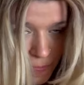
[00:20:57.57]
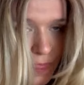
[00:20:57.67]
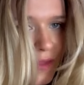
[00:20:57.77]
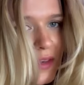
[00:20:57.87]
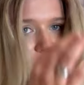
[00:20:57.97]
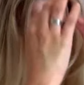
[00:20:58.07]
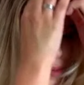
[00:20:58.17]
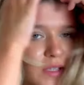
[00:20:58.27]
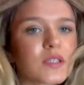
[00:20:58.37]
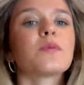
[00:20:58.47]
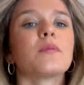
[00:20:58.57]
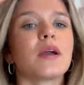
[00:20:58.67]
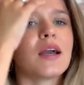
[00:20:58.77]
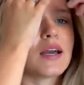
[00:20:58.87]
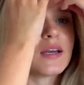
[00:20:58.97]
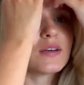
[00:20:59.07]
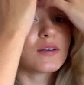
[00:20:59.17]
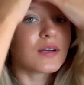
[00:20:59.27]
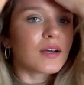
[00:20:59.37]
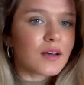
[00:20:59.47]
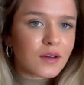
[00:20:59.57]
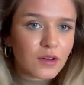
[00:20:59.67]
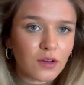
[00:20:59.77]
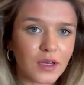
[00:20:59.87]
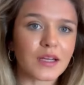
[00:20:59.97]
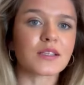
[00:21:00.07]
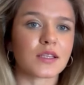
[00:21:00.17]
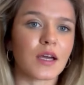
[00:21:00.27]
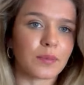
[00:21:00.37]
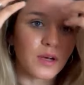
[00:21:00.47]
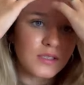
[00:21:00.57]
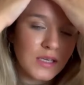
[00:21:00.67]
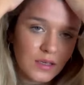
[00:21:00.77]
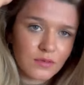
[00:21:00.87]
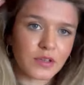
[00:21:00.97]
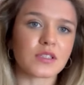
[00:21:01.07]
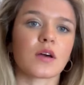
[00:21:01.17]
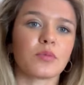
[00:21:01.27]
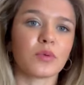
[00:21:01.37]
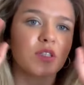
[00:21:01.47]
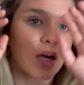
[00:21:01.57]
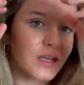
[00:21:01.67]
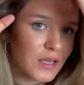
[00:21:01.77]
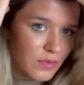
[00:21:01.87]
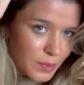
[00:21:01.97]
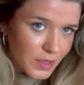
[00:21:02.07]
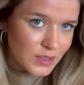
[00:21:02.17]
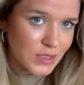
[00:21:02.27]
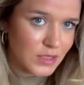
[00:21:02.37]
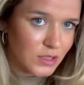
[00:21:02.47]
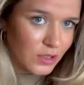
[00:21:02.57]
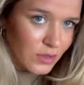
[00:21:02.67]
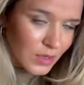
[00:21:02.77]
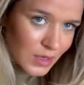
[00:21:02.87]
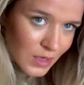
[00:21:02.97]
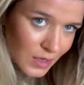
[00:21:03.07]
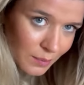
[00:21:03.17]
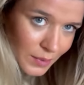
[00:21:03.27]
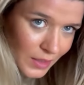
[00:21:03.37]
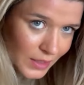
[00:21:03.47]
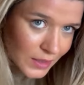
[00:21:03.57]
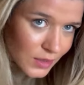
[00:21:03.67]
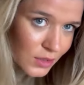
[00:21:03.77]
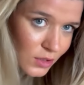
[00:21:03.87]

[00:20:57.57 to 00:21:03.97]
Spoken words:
And then if I were to put my hair on like a side parting, for example, which never personally do, but like